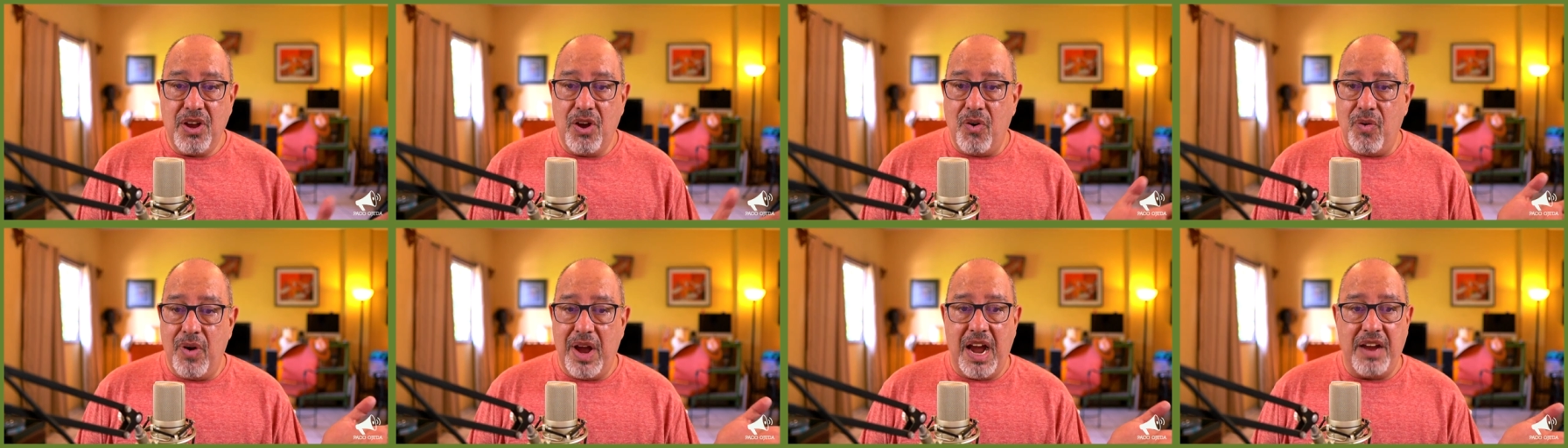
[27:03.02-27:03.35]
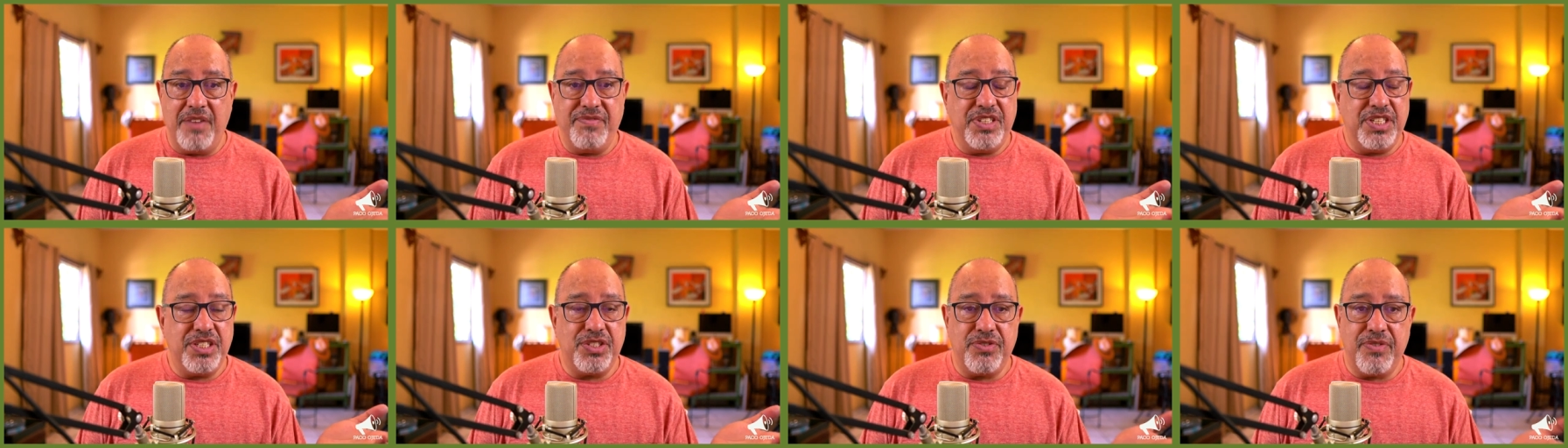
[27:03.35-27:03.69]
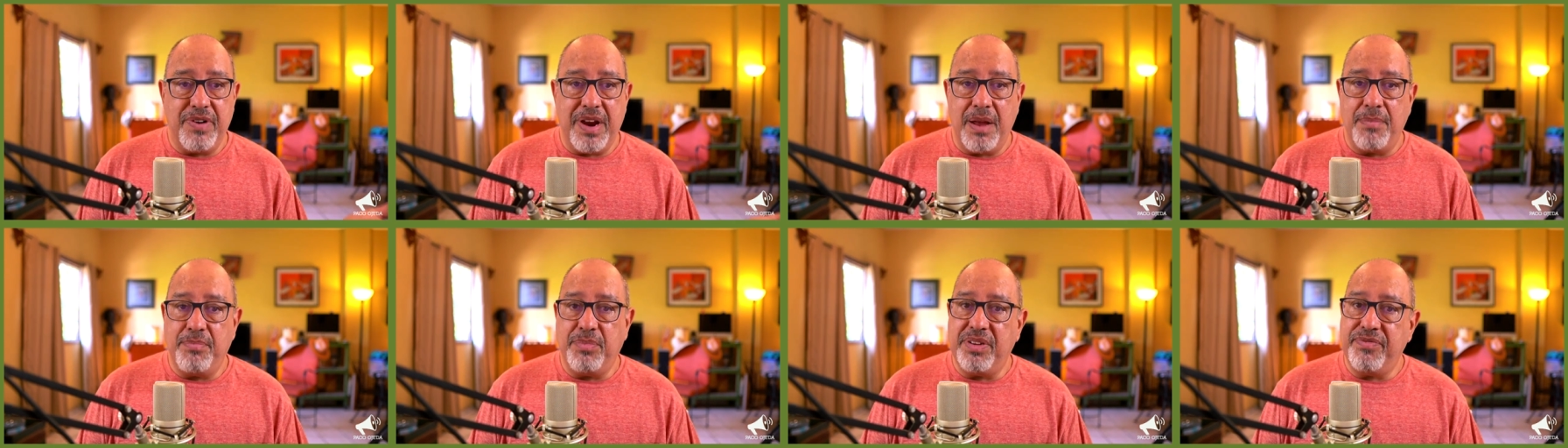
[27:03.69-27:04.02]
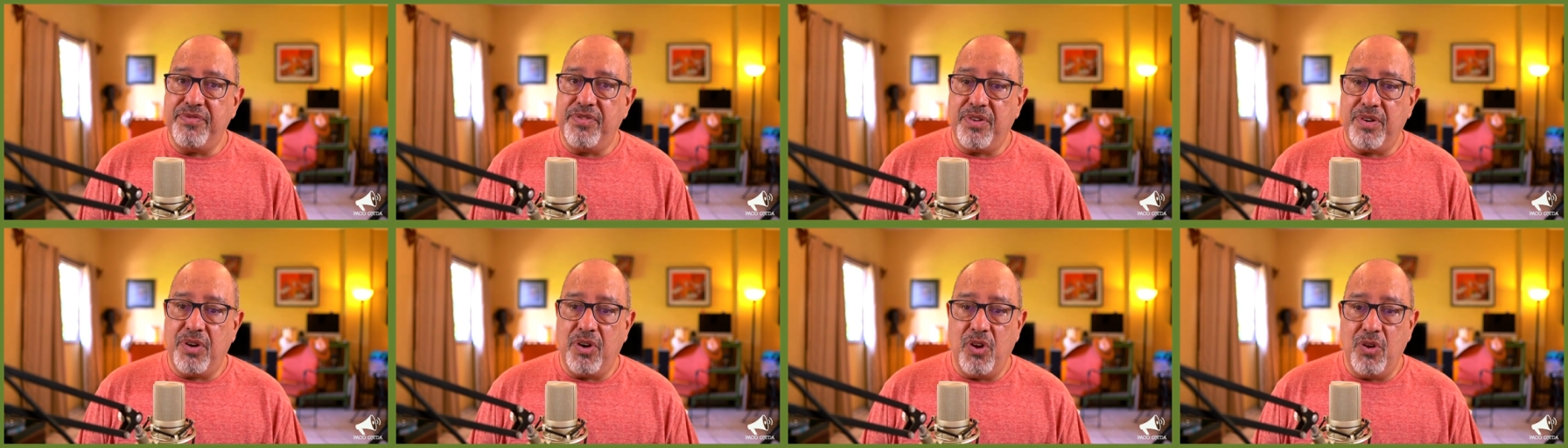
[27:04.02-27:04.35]
go. I've just
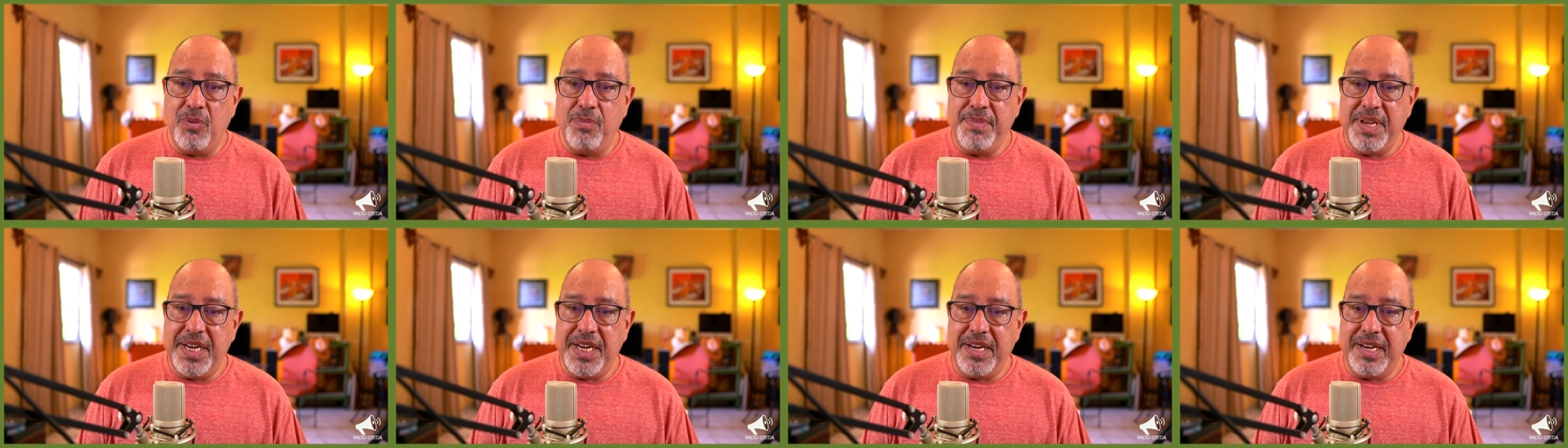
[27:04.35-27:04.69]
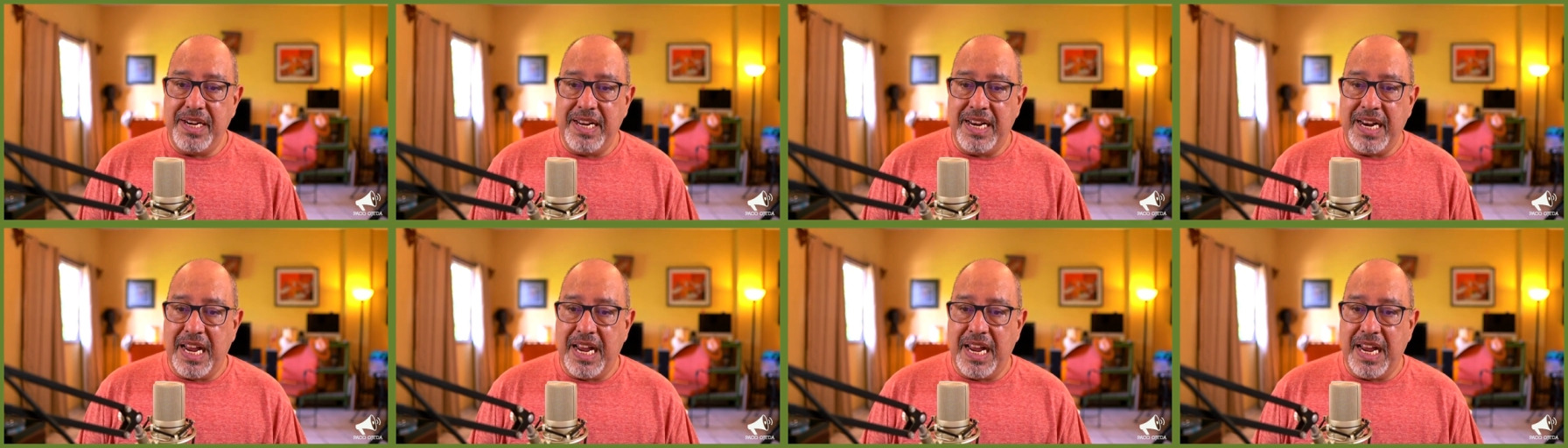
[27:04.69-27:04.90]
rambled for a whole minute,